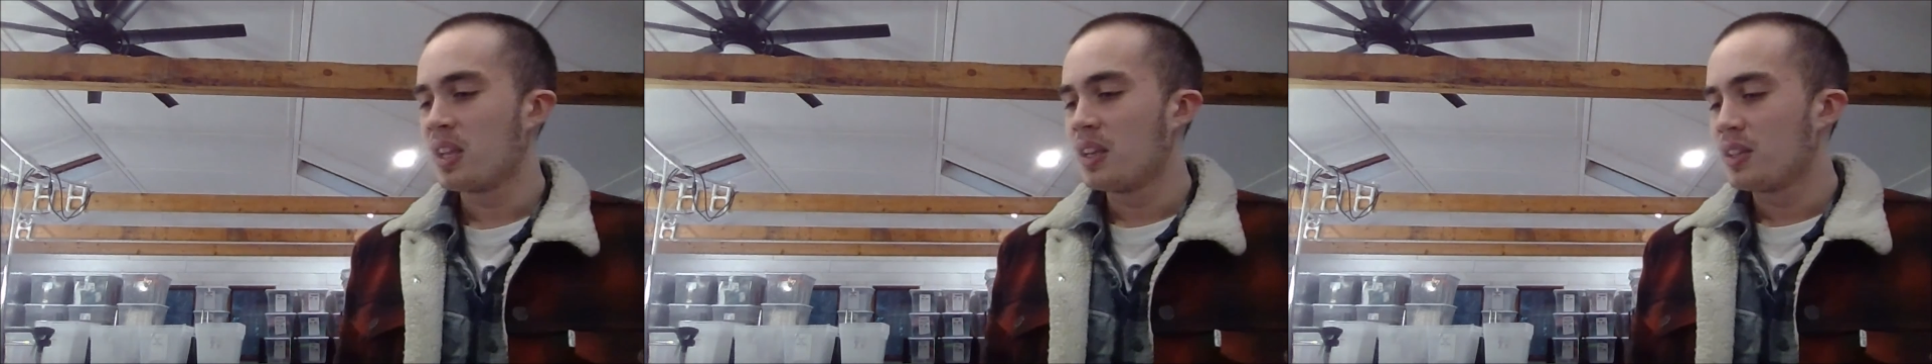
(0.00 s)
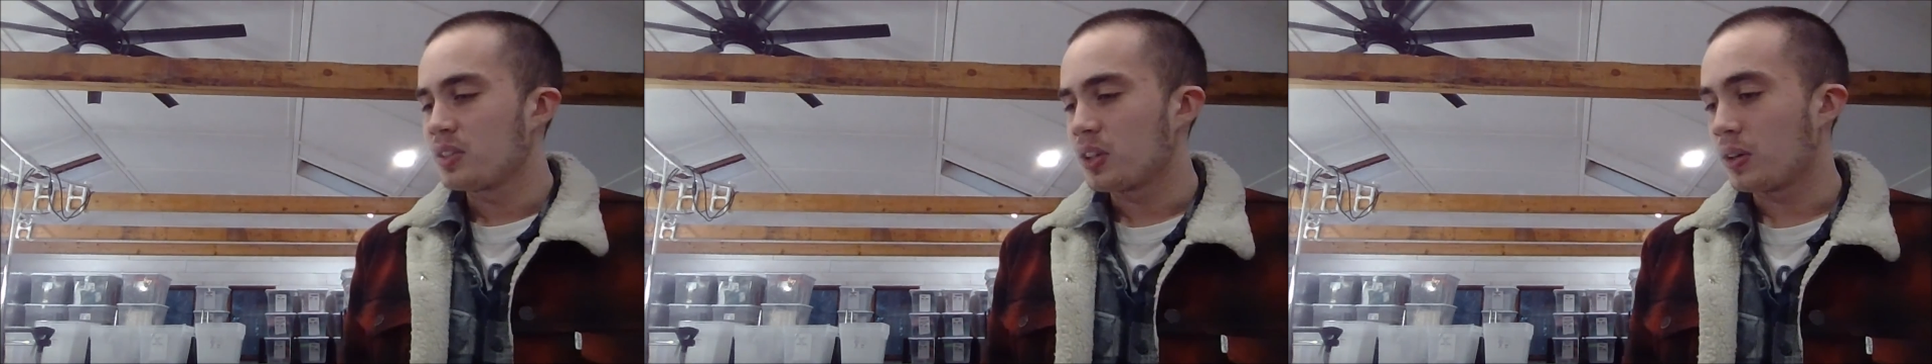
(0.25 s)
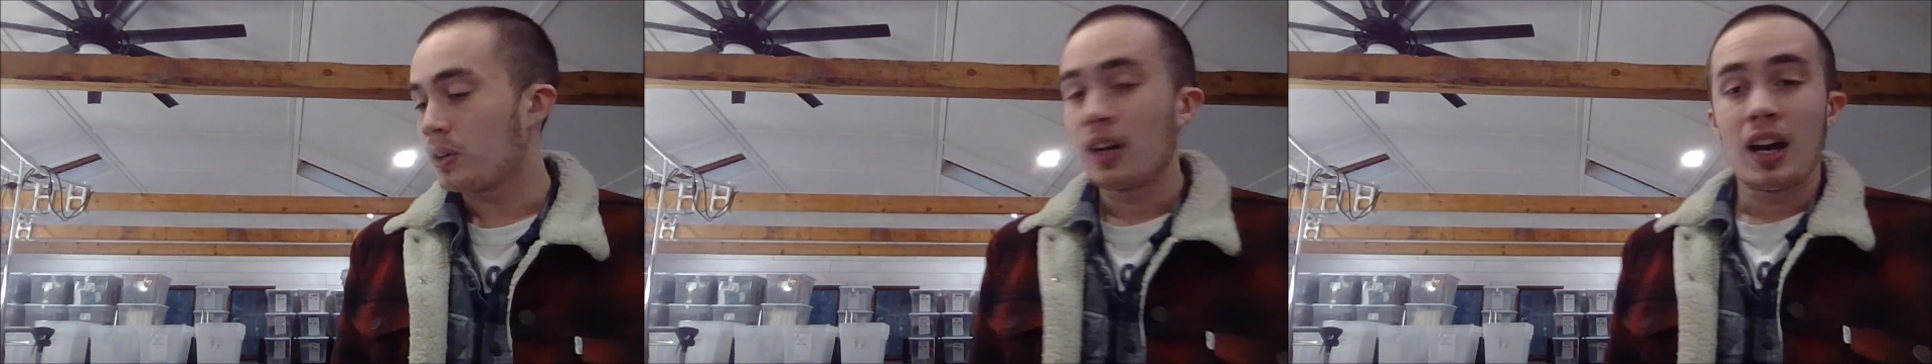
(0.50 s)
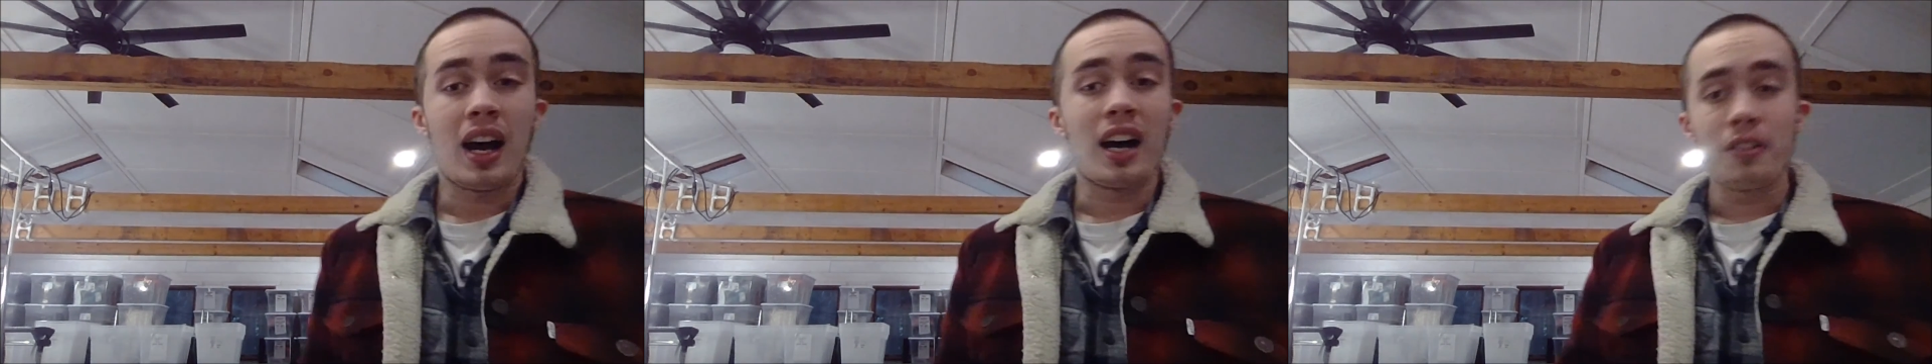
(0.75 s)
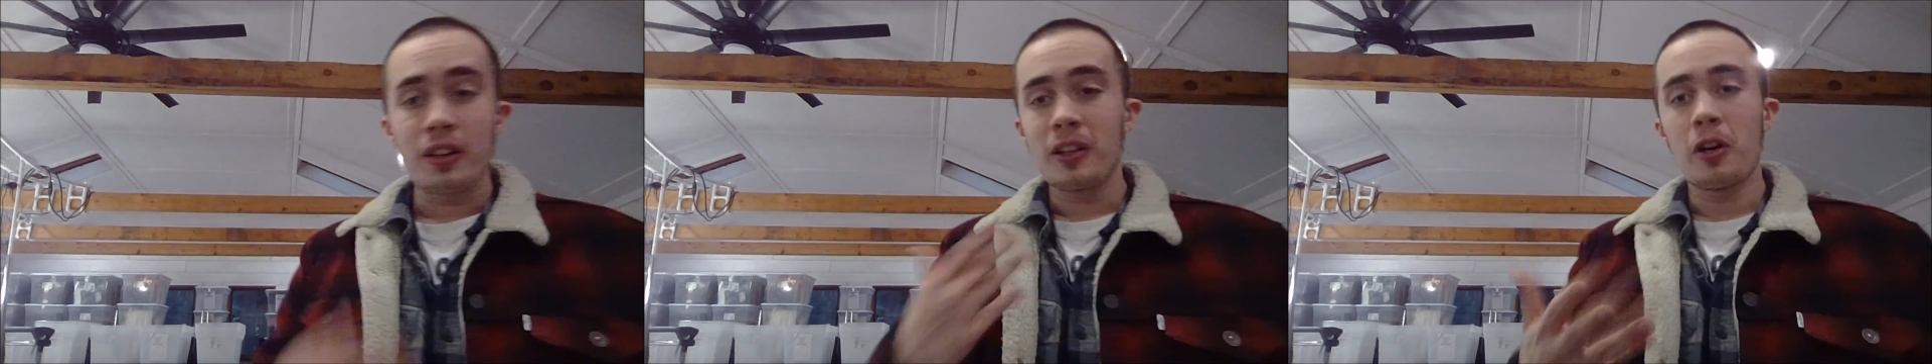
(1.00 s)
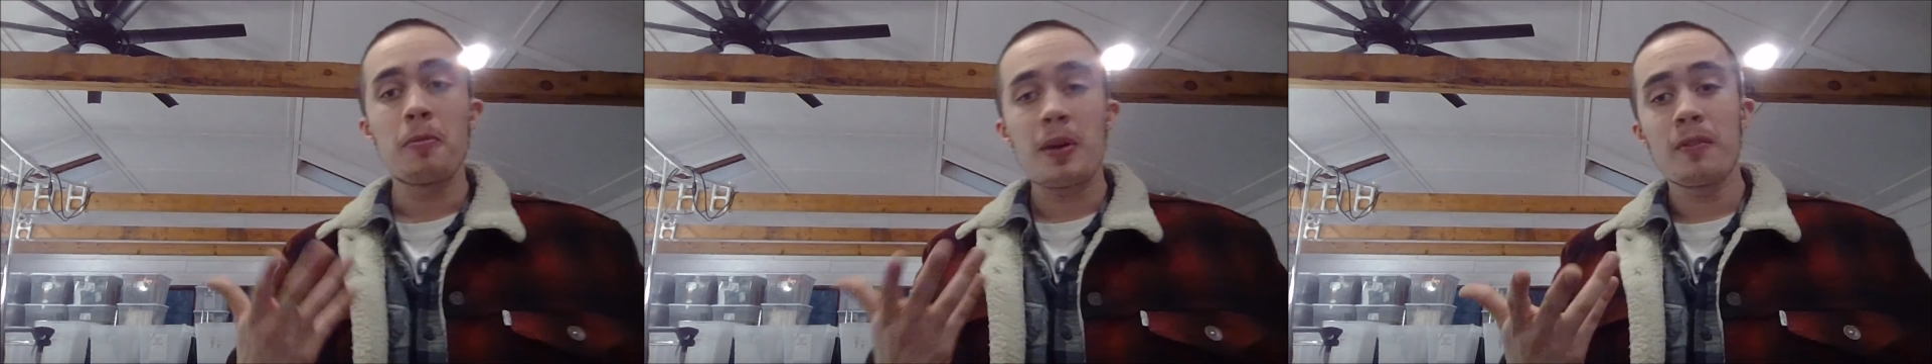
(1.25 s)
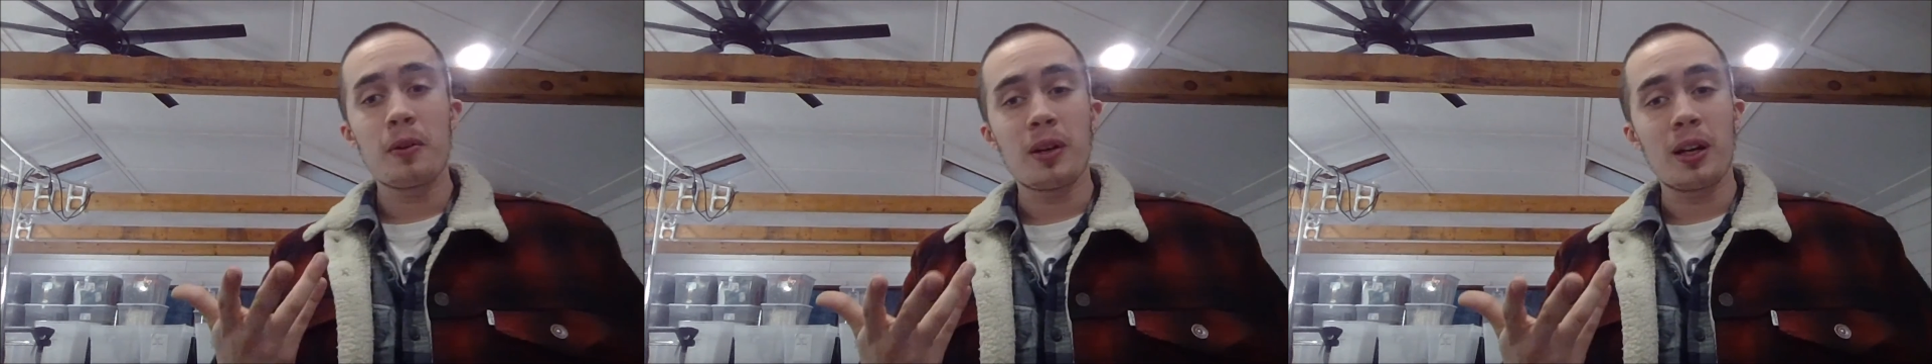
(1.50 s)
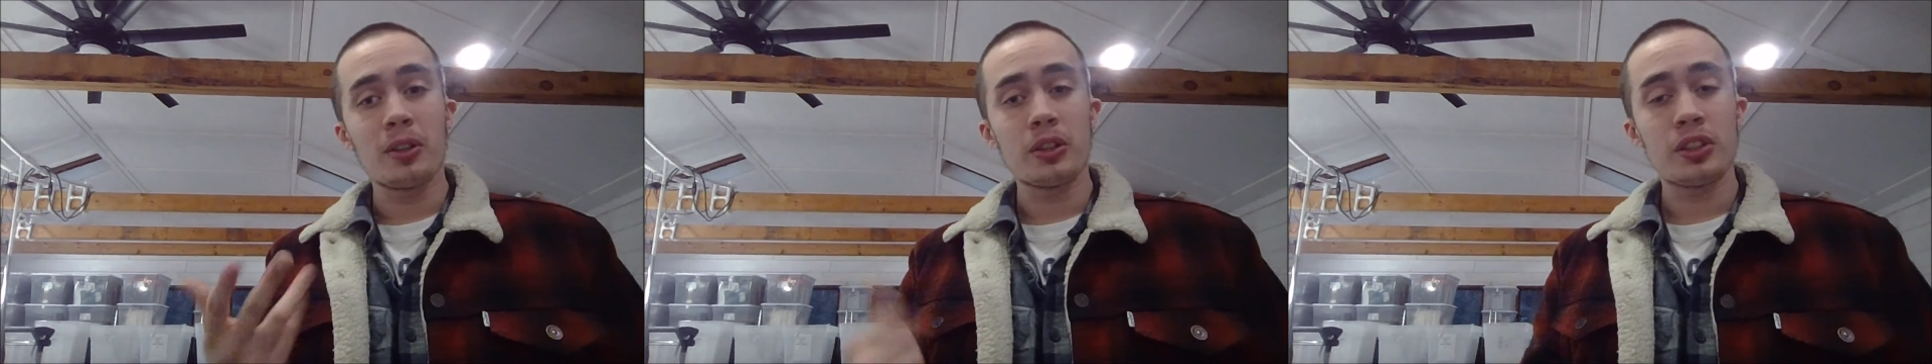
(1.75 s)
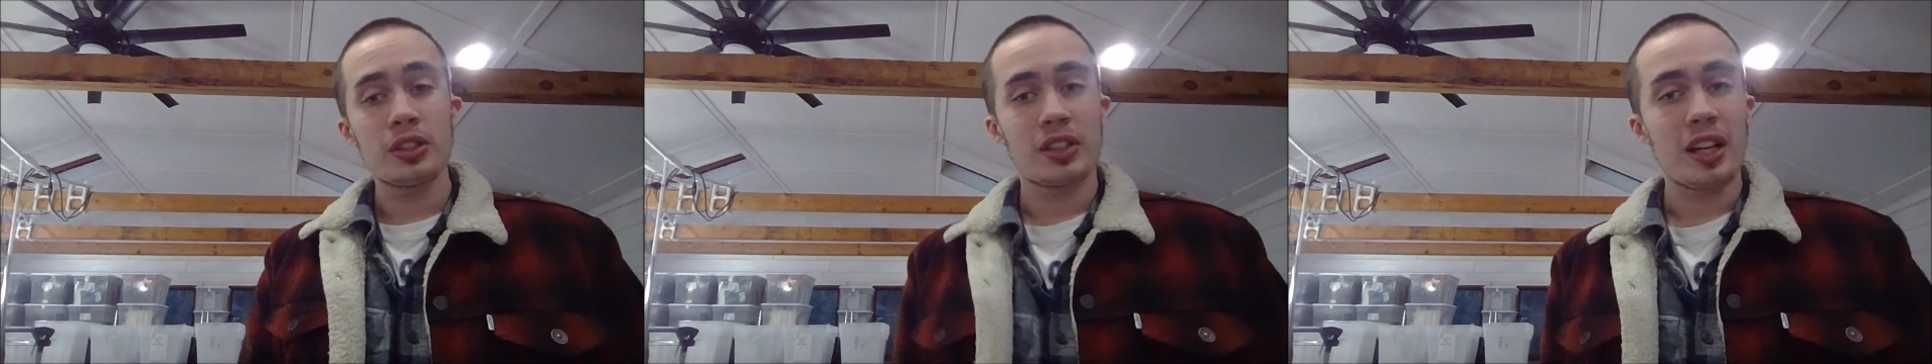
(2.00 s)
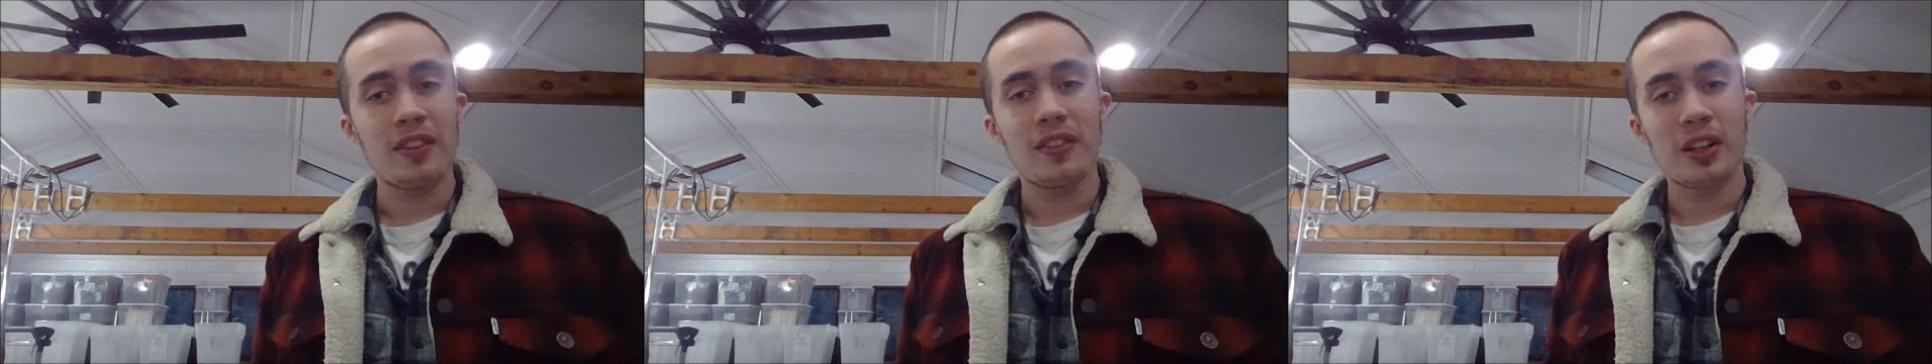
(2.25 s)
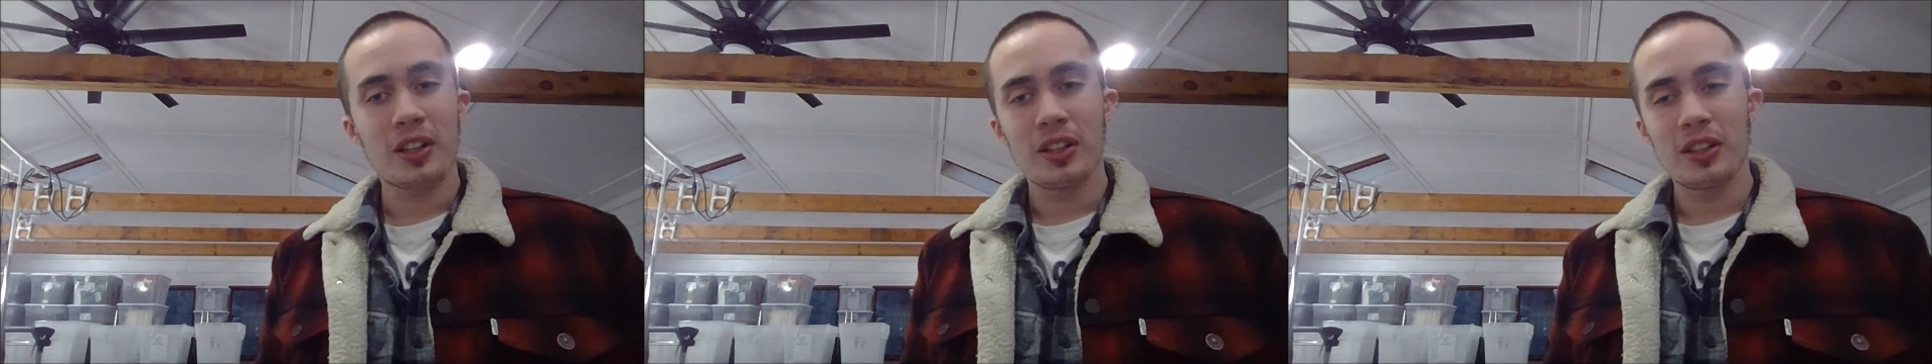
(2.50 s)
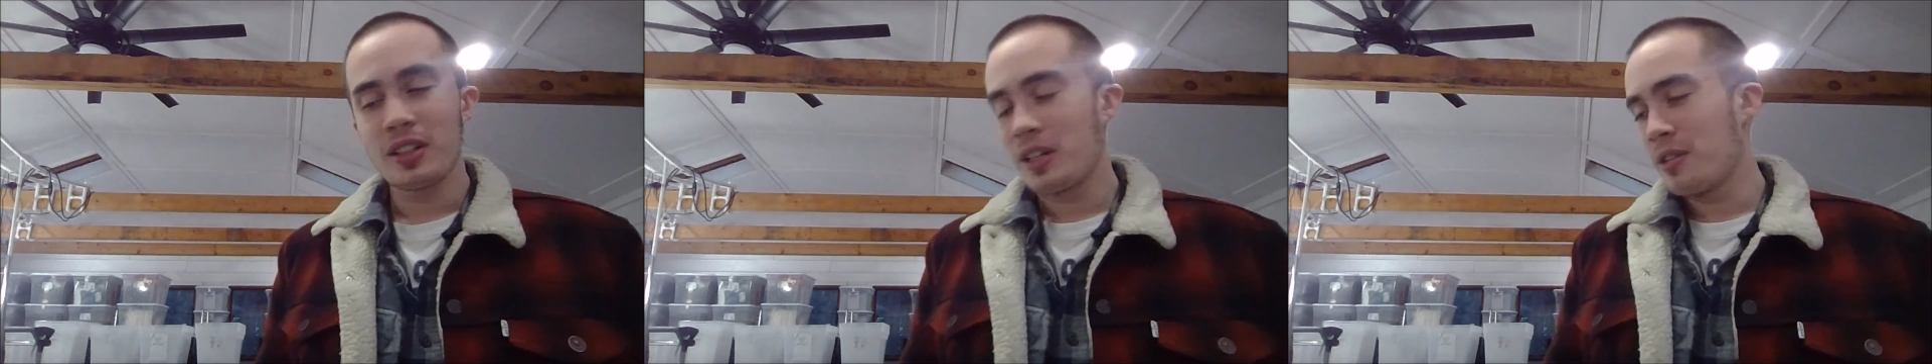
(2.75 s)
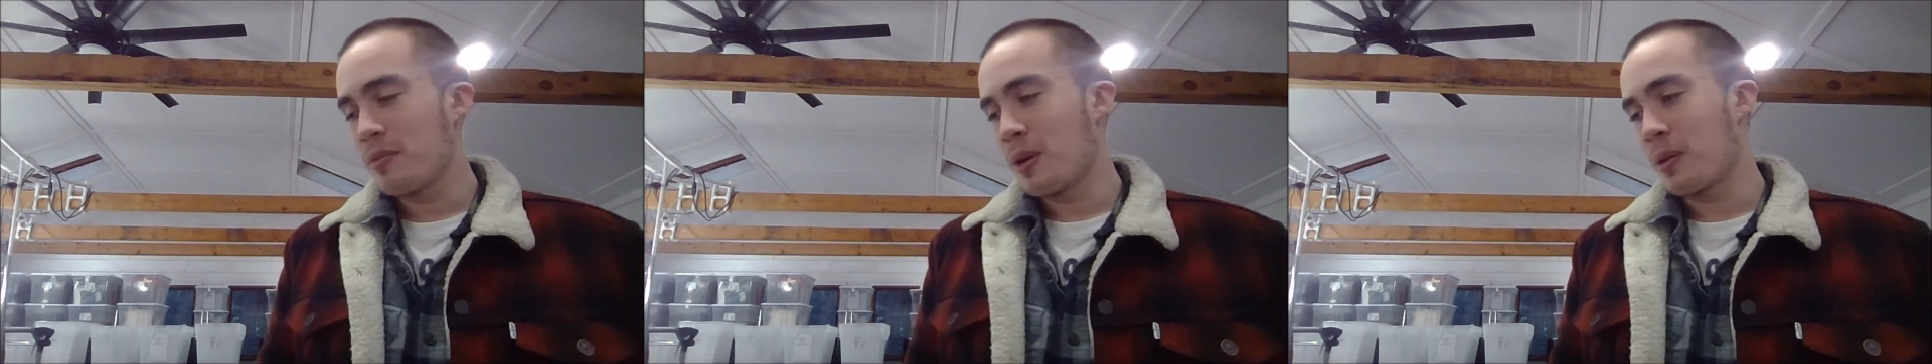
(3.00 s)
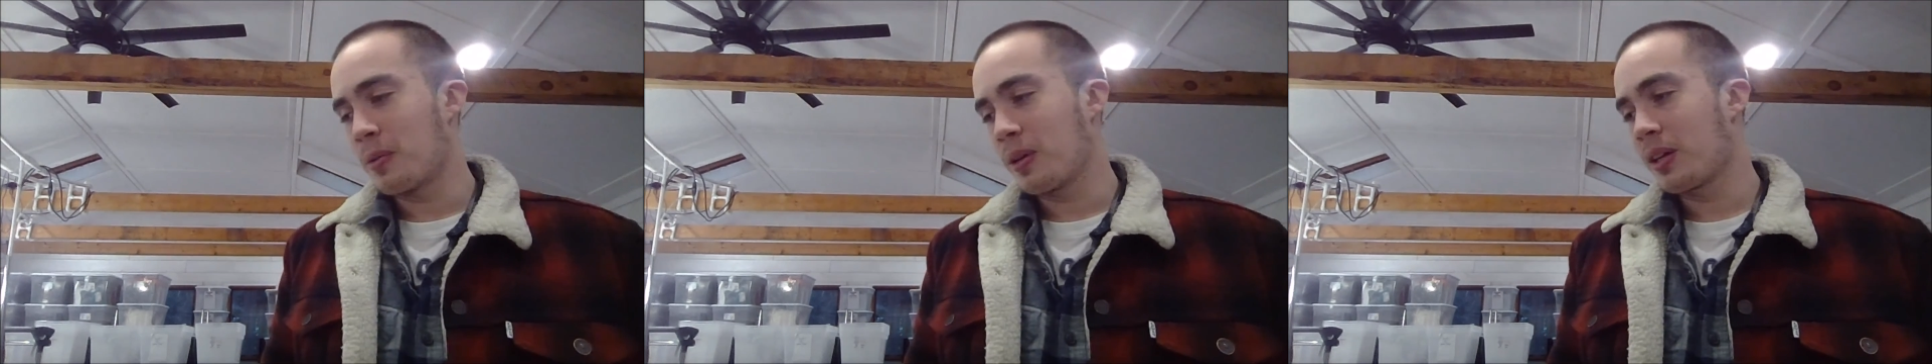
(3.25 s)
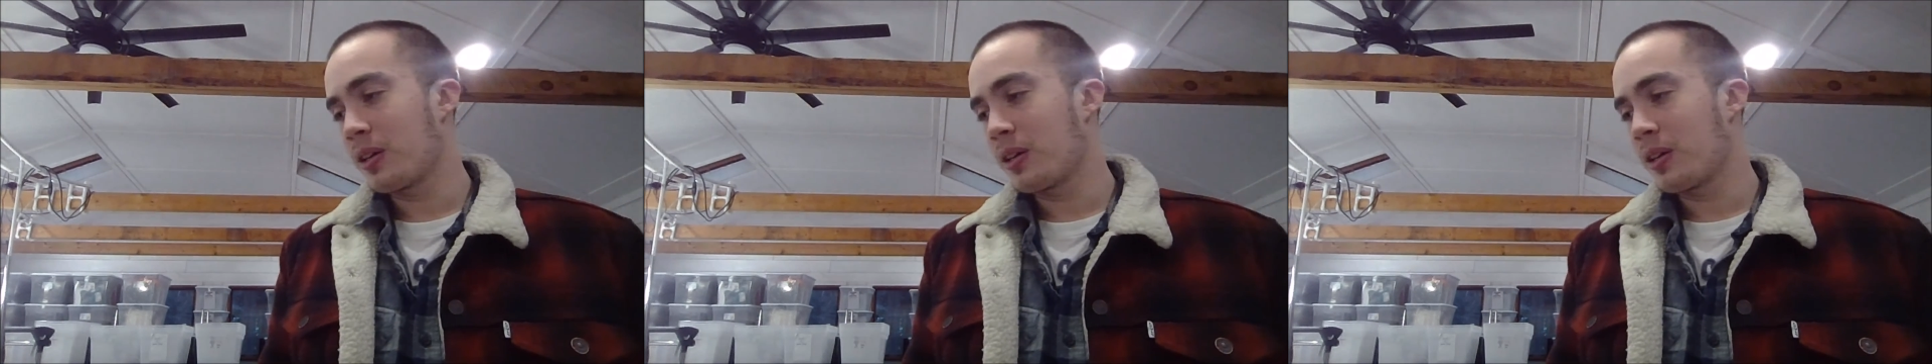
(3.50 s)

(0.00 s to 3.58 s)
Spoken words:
So I really hope everyone else is having a good eBay week.